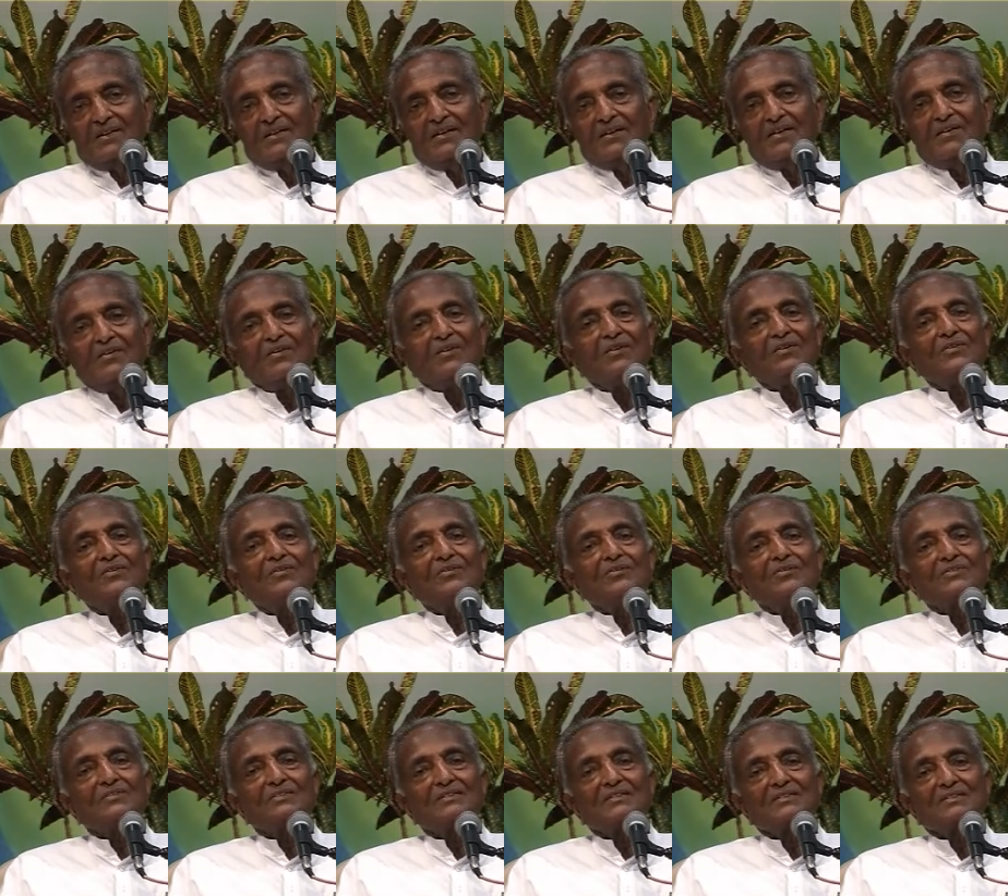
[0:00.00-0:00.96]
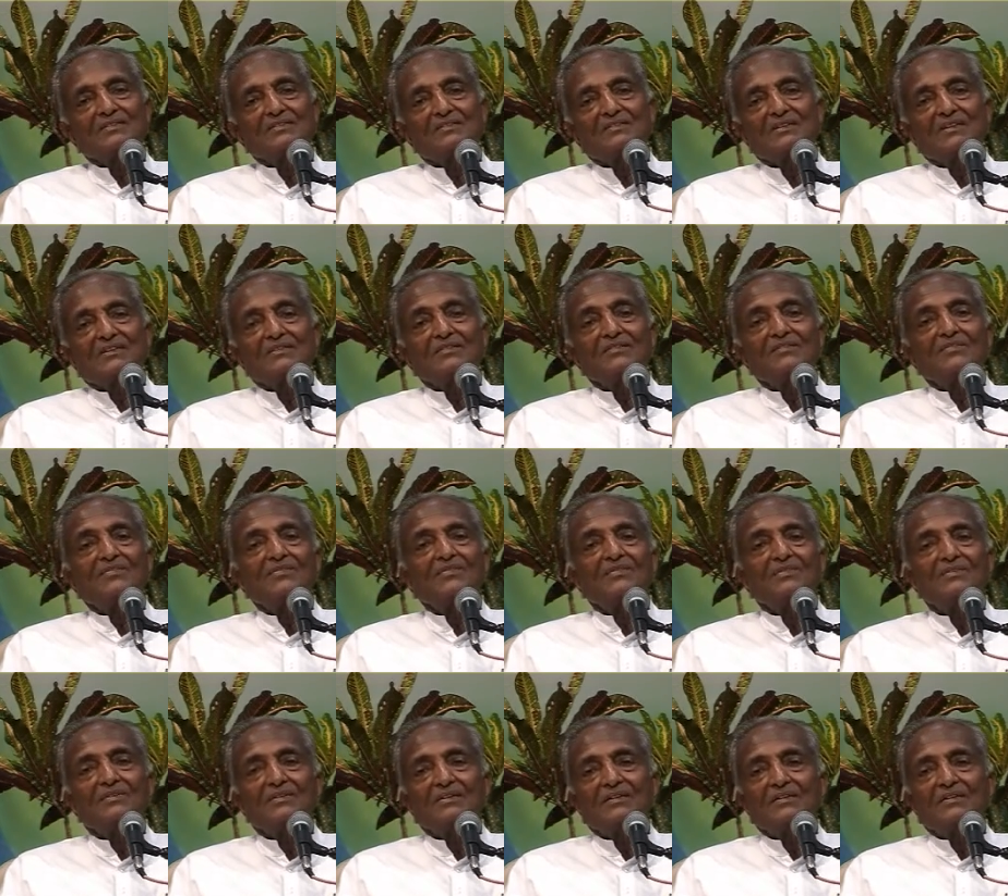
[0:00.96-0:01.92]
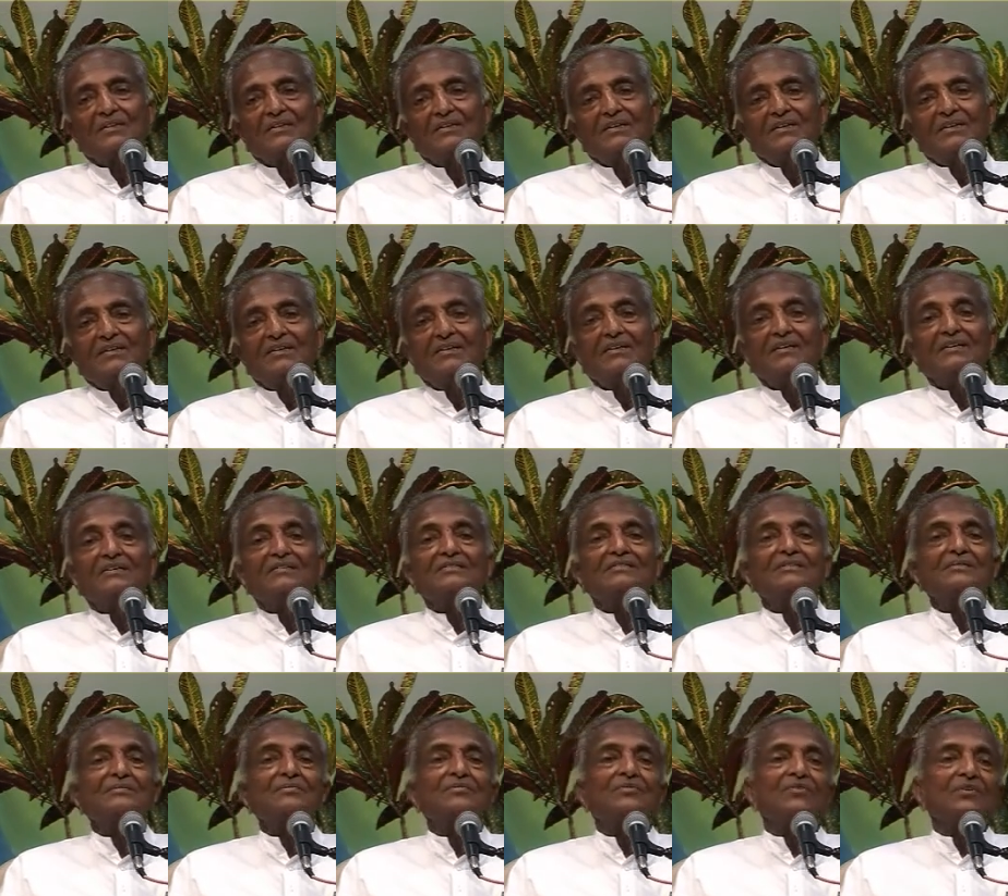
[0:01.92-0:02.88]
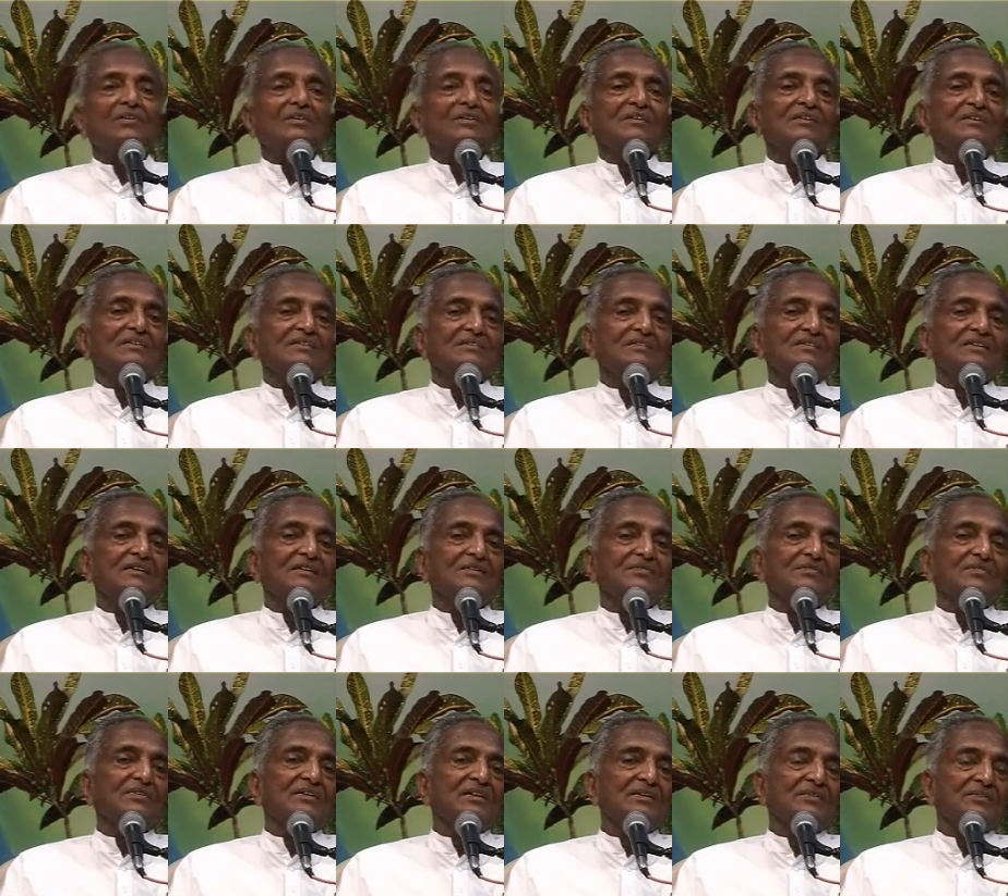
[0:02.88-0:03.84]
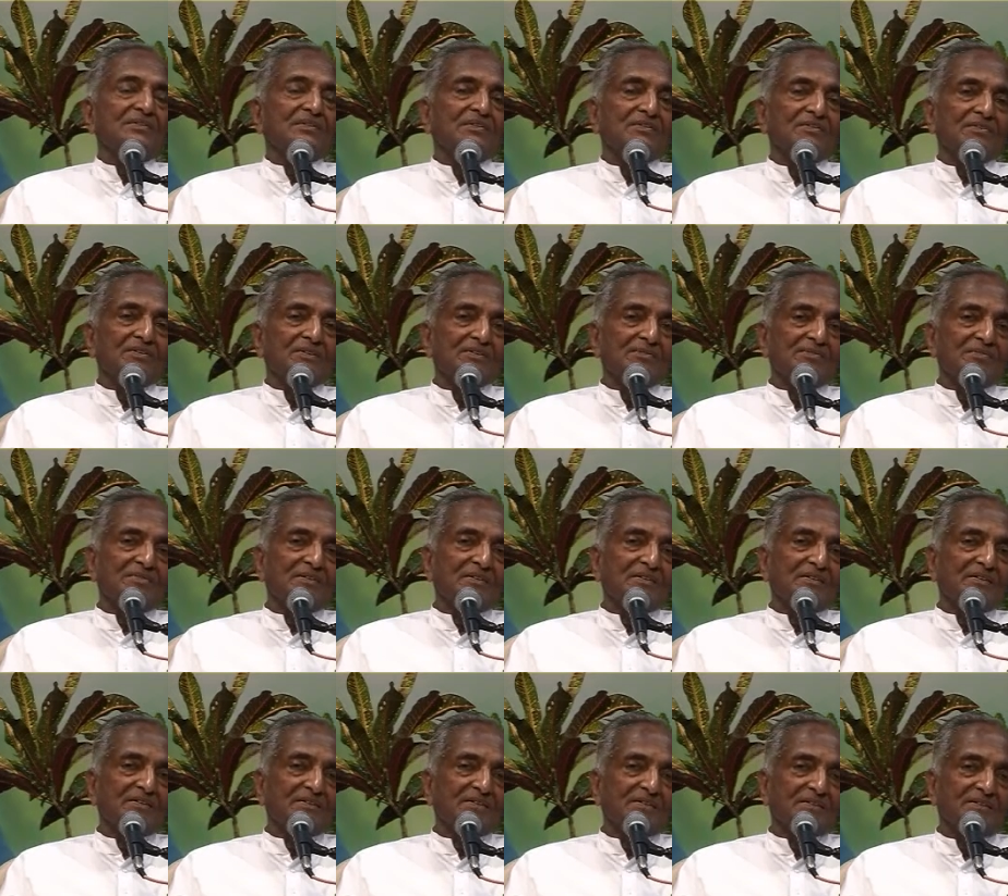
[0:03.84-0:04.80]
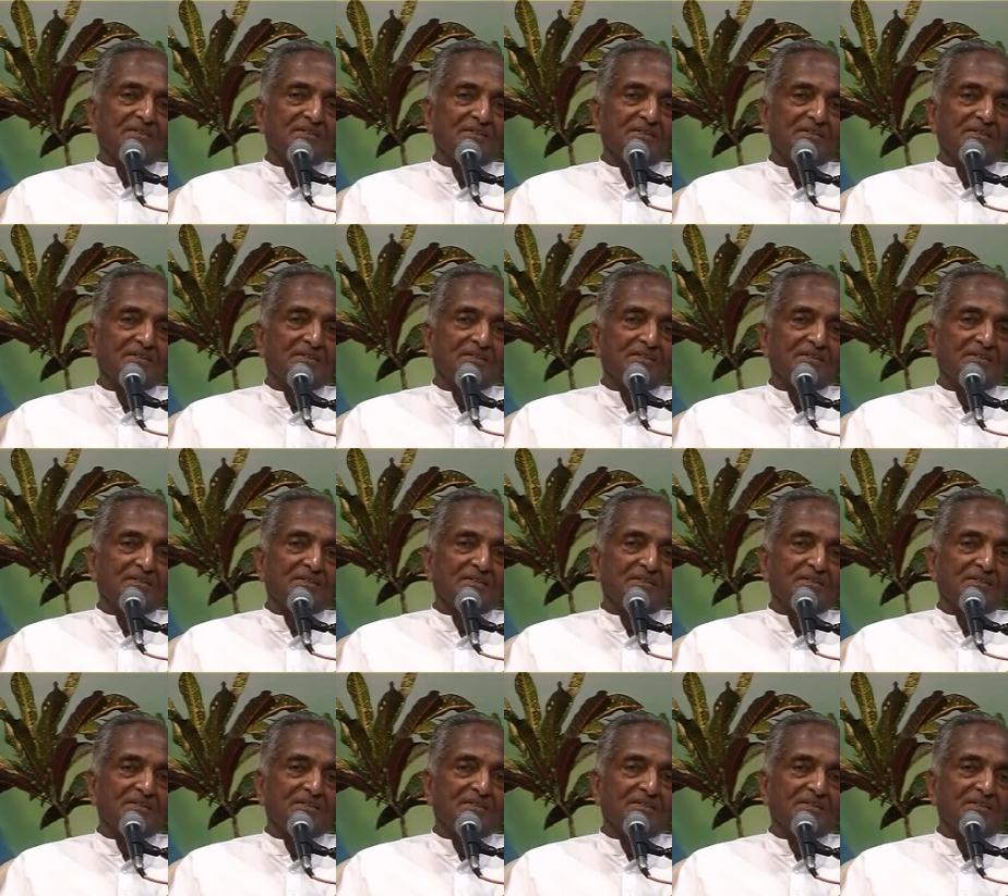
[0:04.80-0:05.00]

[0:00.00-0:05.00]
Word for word: and all those things, and the leadership qualities that we have developed here.